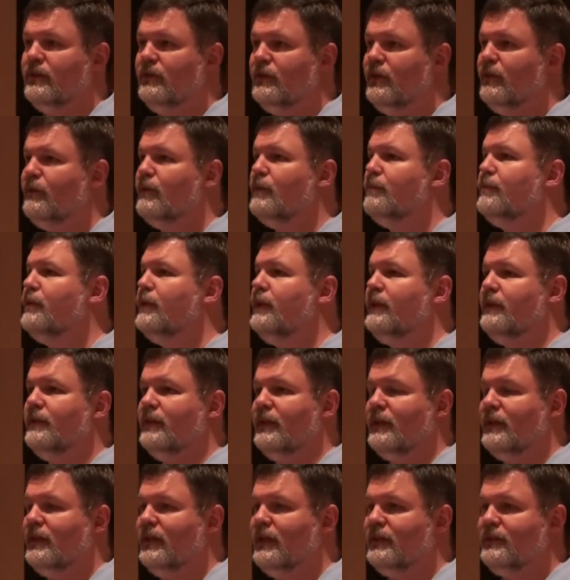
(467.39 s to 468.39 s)
No more putting in the
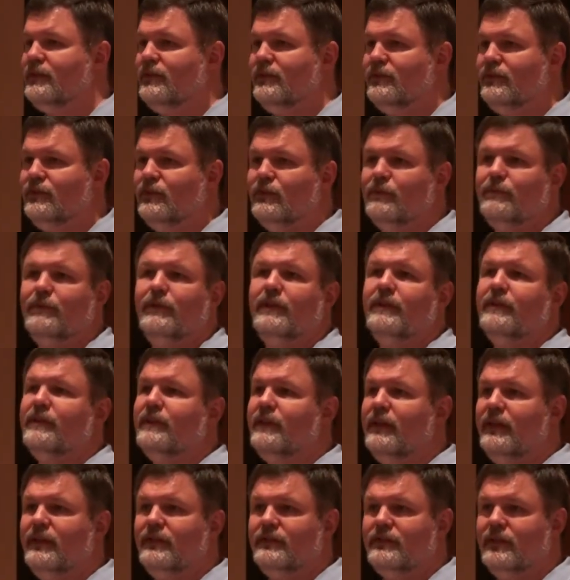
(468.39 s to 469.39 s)
connections, no more putting in
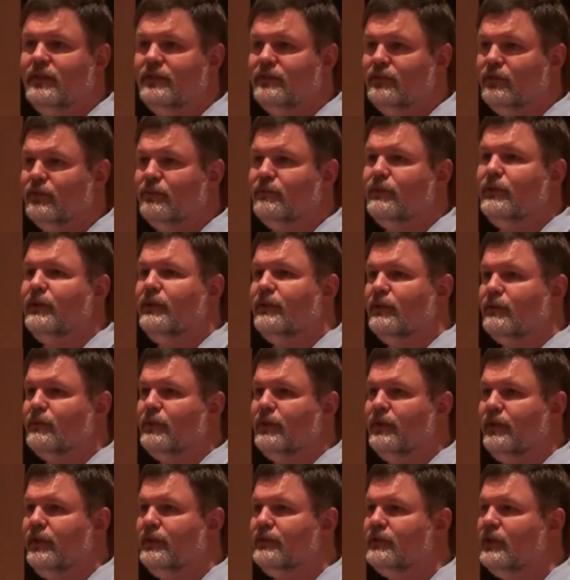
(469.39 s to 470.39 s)
the data sets, no more putting in the
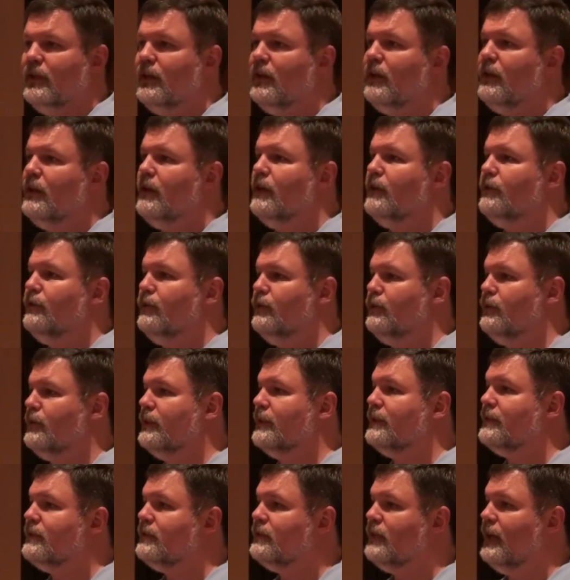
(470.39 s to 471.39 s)
queries, using
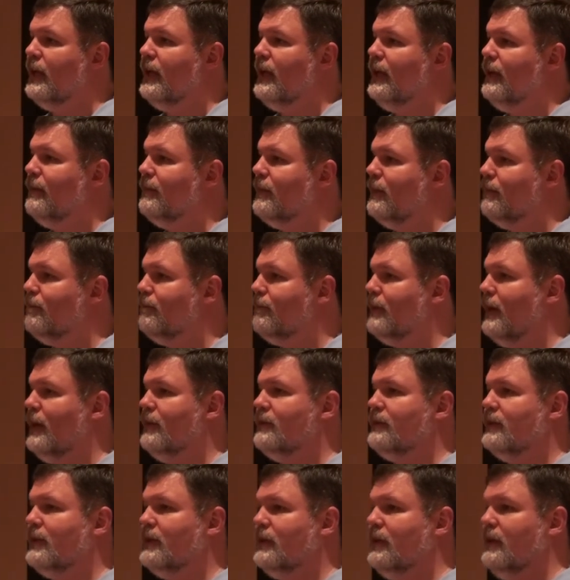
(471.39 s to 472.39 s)
the same
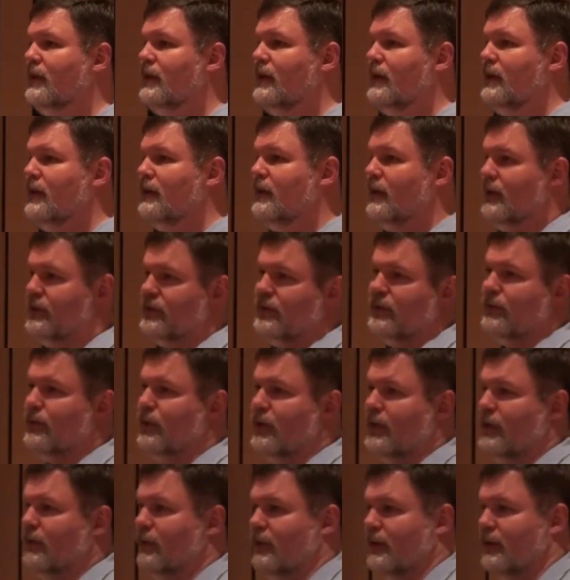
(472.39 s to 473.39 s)
basic that you're
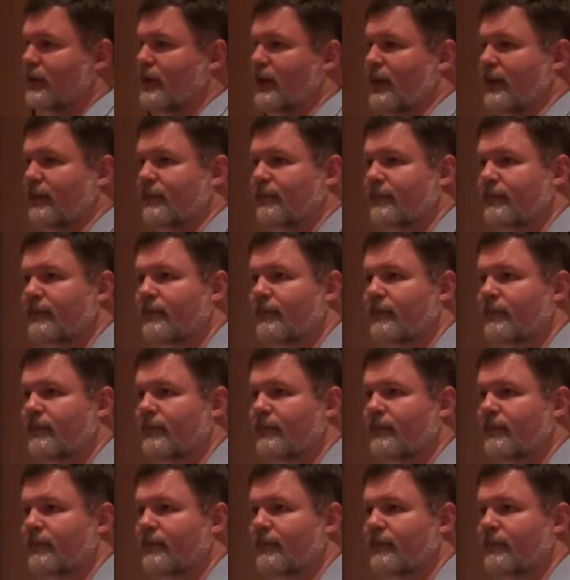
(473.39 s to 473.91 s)
working with now.